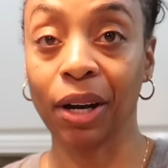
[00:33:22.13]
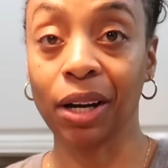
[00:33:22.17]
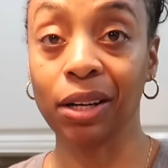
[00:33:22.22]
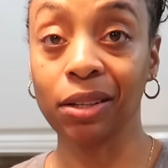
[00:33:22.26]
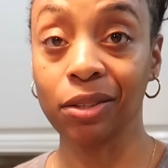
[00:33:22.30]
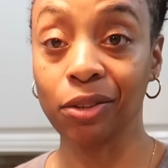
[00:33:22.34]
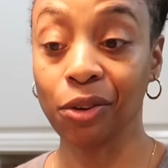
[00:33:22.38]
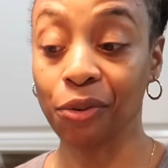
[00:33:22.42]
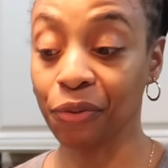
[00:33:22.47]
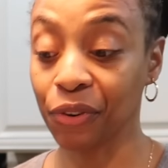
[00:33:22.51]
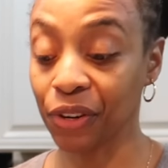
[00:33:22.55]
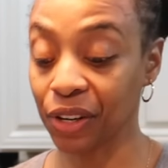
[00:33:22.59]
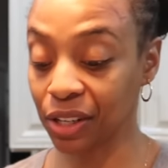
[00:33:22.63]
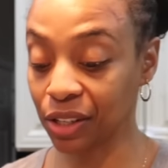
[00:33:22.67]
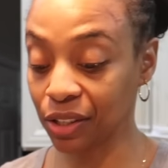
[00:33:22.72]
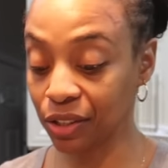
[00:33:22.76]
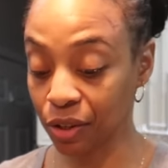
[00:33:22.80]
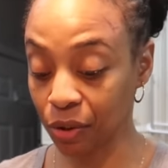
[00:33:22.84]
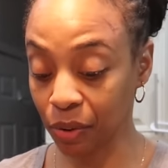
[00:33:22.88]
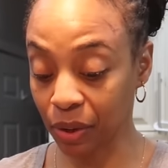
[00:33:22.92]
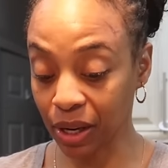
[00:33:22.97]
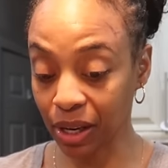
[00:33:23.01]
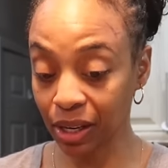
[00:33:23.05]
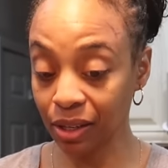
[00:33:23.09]
Guys, so funny.
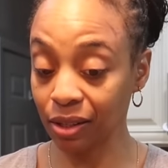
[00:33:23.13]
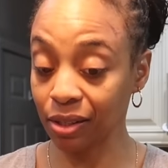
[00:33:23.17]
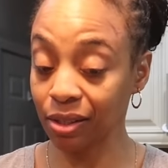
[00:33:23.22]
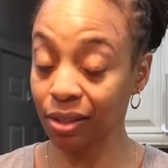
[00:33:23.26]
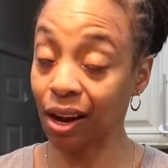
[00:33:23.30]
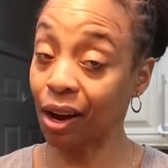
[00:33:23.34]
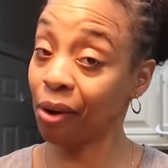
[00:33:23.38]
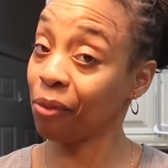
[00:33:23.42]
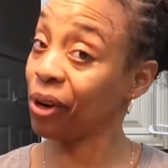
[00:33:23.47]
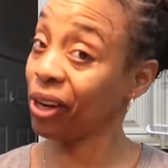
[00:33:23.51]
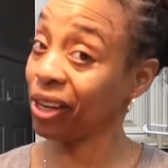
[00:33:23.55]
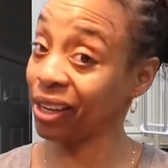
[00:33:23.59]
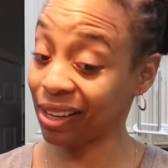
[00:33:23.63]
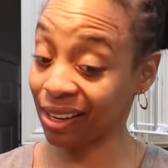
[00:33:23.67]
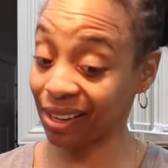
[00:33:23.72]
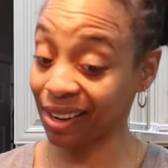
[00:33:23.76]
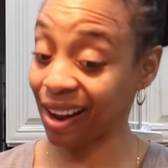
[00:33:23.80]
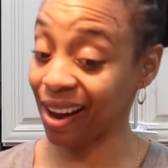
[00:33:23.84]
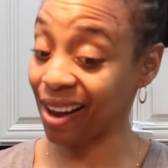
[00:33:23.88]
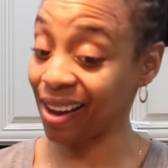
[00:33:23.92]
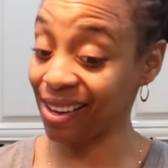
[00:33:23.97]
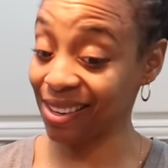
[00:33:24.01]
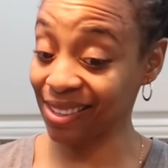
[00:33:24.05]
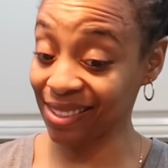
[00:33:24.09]
So Anne does not
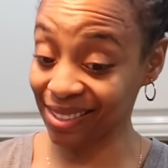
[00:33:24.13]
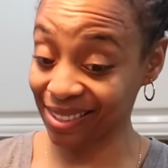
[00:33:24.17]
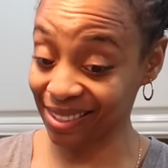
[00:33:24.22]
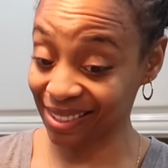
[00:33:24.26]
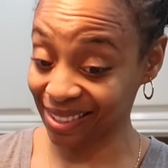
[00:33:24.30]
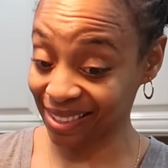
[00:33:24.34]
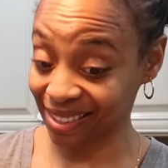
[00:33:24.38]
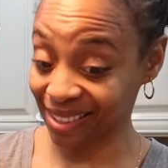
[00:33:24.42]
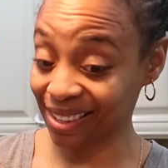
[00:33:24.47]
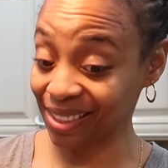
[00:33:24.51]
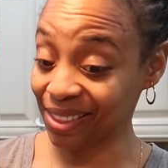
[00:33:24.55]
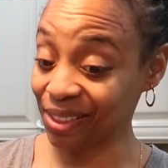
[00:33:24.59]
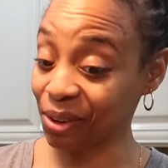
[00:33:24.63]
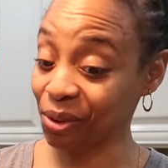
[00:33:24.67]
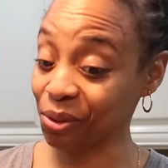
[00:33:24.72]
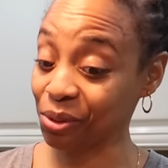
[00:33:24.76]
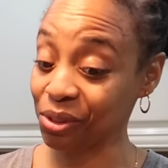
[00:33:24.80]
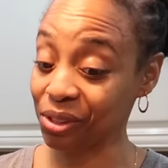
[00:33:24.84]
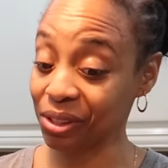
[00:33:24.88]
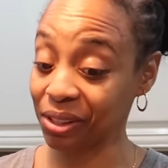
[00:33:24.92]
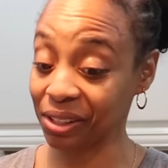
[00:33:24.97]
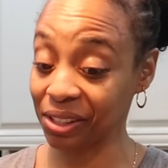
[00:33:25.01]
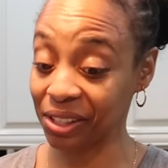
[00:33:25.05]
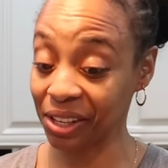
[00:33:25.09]
recognize
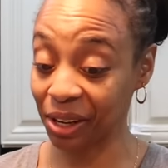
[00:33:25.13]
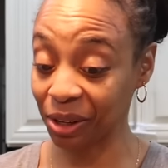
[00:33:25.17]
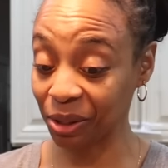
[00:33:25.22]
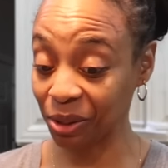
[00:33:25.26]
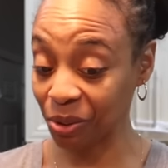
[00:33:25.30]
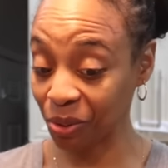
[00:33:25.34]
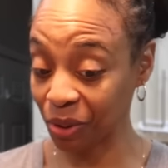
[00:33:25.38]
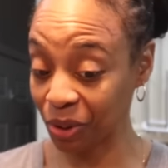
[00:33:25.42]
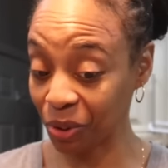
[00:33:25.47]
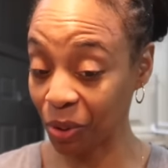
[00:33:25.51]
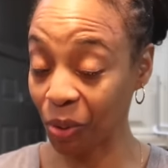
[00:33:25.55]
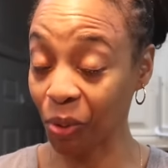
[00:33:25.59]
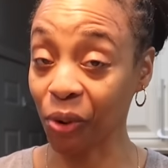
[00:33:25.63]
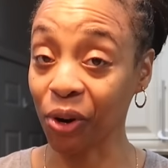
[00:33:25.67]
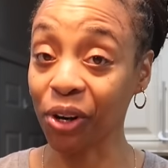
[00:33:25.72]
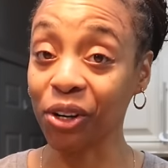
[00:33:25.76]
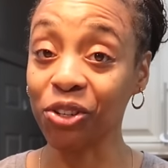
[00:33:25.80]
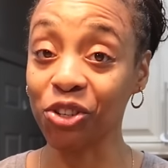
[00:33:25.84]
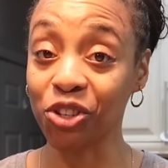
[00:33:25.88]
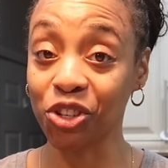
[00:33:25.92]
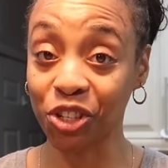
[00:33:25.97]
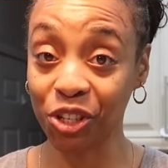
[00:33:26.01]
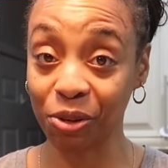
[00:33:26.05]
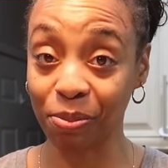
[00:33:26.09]
those yellow and
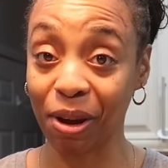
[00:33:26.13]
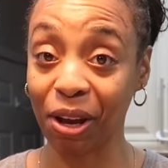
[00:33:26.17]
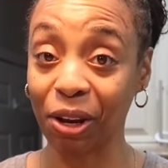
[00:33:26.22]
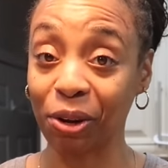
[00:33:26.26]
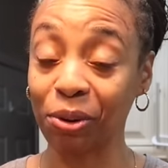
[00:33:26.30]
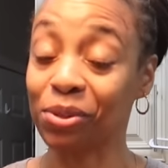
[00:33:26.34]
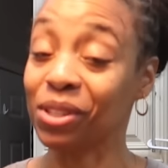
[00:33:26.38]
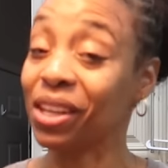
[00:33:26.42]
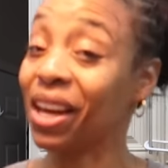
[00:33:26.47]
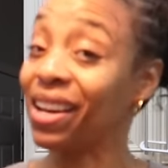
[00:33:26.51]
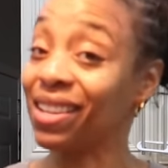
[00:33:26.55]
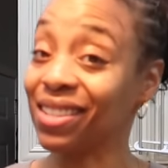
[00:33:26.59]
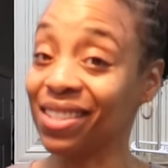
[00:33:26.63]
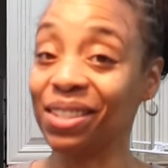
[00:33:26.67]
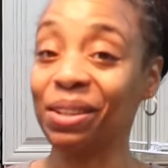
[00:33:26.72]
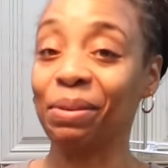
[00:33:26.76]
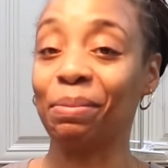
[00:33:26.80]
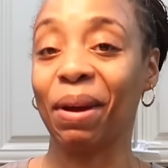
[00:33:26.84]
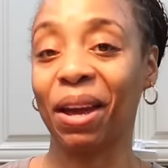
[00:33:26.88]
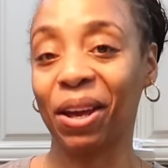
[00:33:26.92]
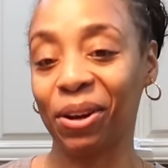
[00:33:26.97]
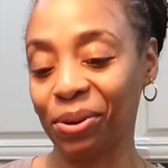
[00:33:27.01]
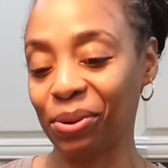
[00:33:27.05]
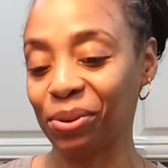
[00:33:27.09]
orange tomatoes as
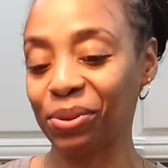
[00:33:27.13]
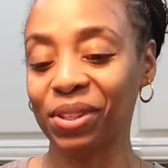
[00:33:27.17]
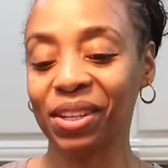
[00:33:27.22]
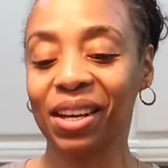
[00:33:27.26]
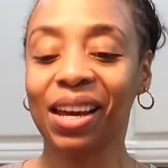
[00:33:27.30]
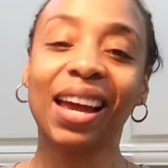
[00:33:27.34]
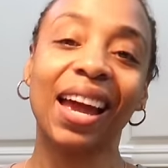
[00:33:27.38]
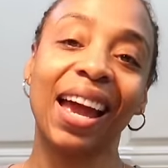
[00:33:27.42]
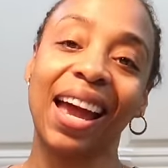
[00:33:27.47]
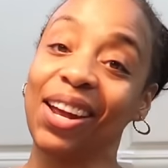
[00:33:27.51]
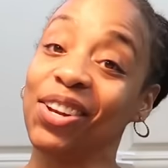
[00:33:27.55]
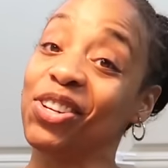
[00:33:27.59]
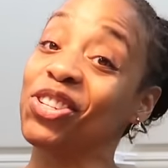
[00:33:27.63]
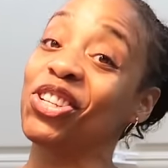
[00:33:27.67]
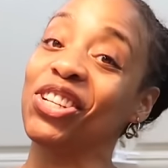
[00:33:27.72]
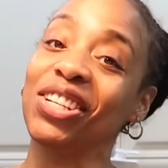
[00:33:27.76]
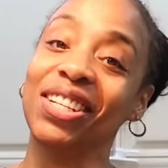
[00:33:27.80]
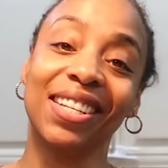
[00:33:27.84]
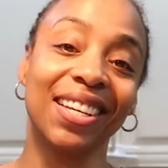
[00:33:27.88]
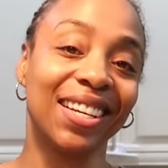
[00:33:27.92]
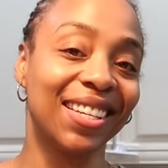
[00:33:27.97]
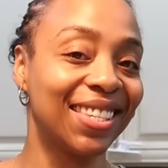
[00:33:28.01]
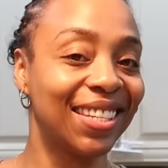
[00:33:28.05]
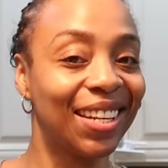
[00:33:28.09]
tomatoes, and she
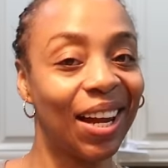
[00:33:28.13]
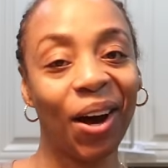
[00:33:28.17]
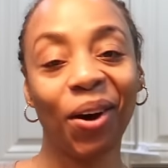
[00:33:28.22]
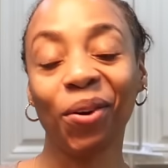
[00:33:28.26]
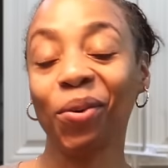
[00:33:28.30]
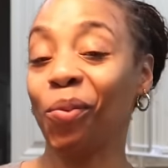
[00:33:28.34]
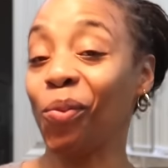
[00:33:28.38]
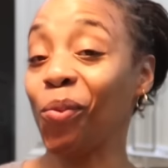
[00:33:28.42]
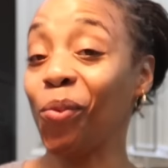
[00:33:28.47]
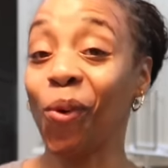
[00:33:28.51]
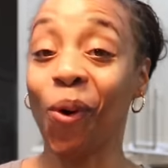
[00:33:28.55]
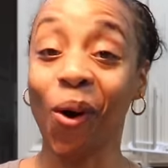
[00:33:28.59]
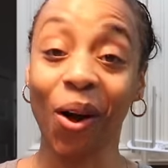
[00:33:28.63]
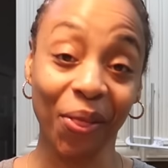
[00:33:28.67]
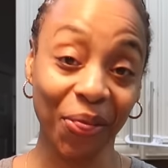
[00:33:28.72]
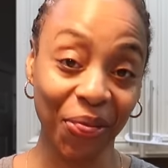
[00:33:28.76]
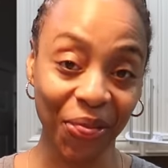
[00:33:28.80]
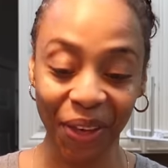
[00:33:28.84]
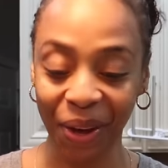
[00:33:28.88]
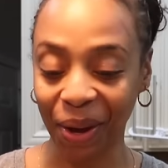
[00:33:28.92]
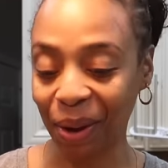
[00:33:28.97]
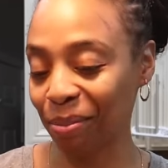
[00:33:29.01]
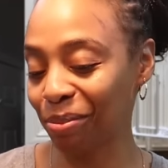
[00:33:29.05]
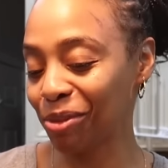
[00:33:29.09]
does not want
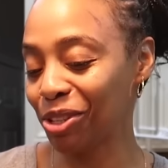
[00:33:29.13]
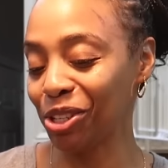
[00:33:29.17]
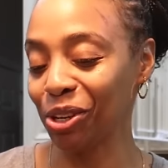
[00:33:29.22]
them.